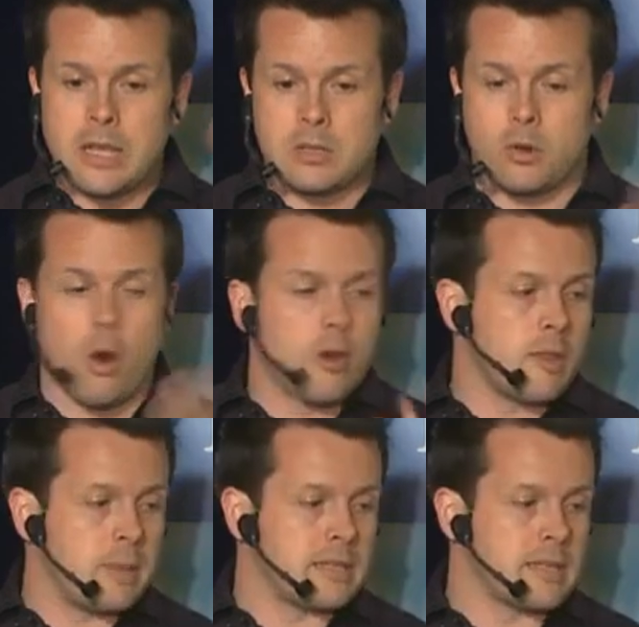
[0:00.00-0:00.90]
is grow
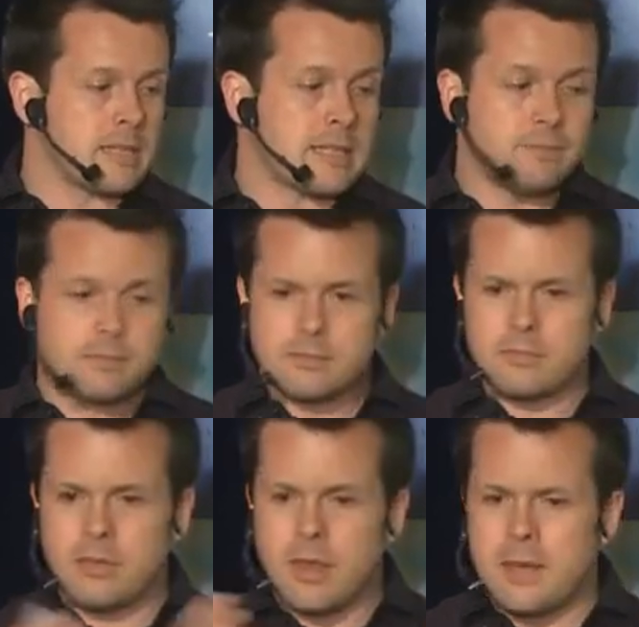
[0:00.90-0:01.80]
the business,
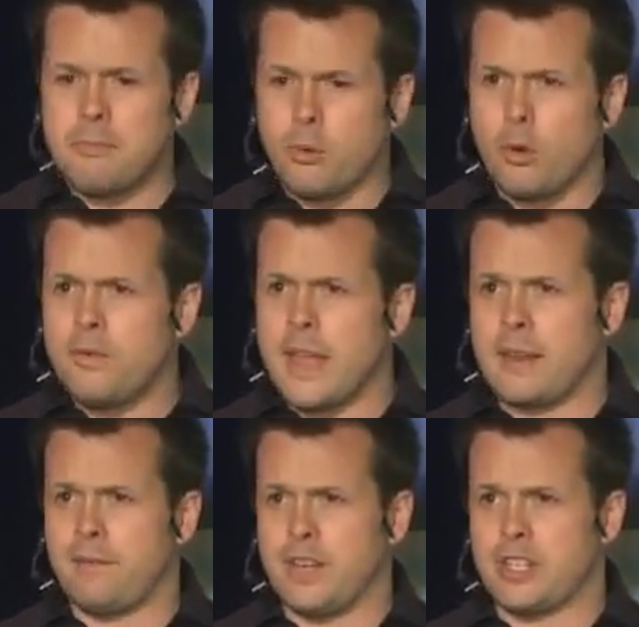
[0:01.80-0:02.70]
improve that
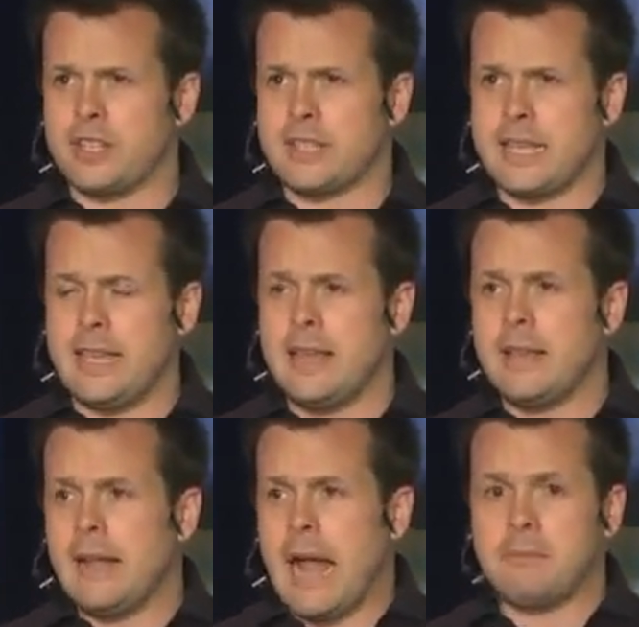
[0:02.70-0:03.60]
efficiency.
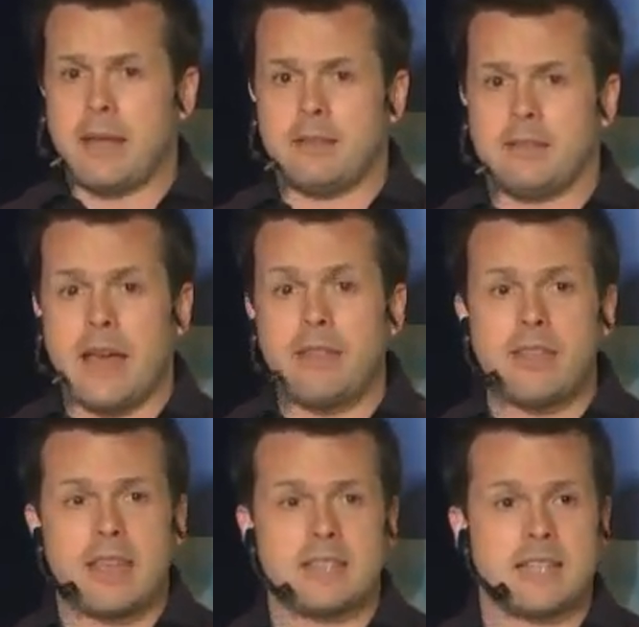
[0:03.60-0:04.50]
Um, the other
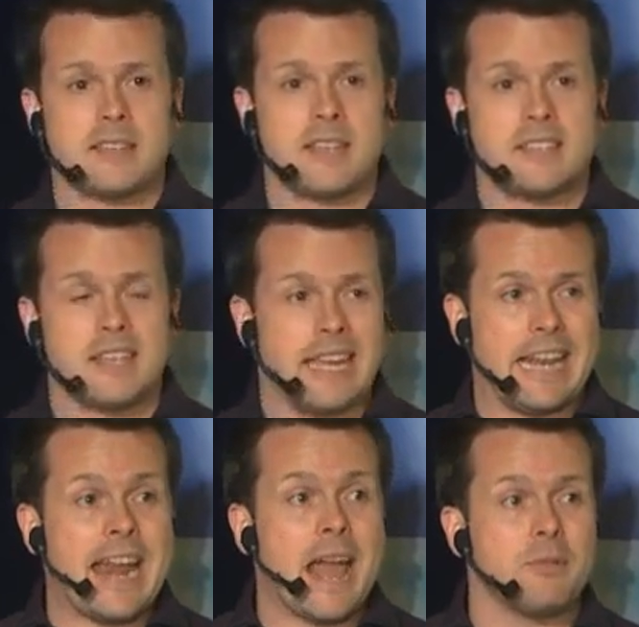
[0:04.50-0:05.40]
thing it does is it
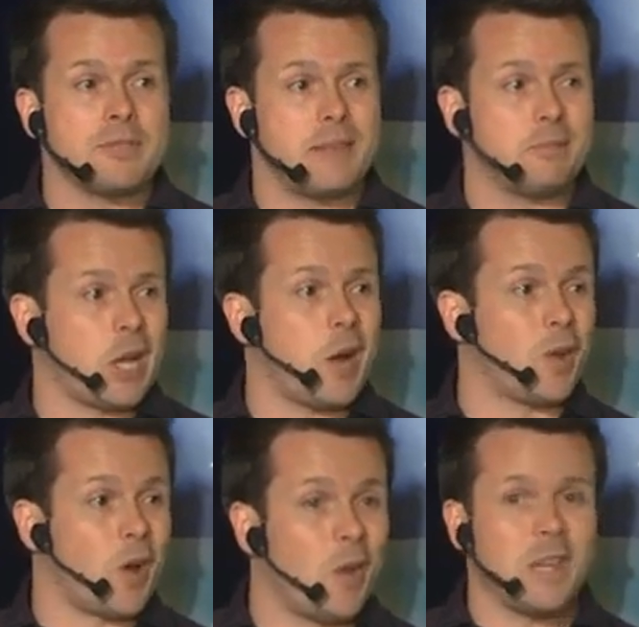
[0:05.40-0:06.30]
enables them to go
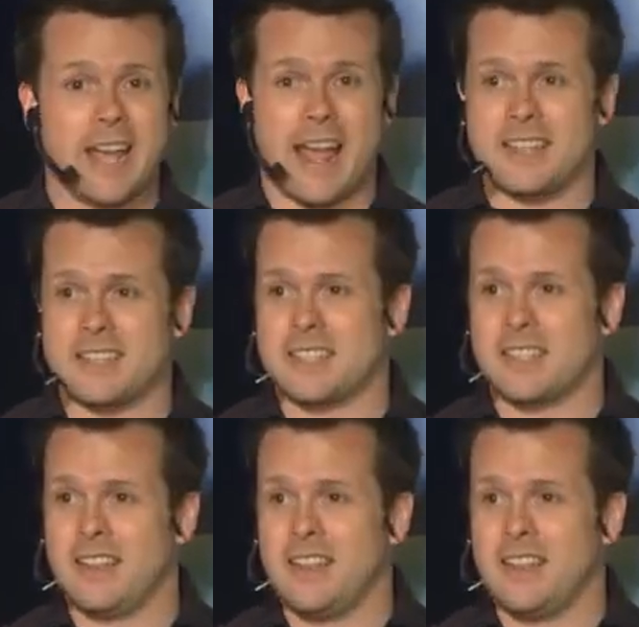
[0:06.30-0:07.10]
on holidays.